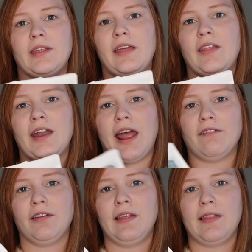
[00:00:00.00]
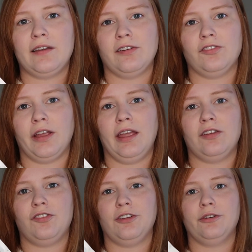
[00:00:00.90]
And then I really like to drink
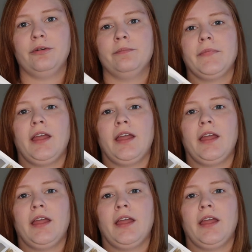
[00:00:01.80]
it too.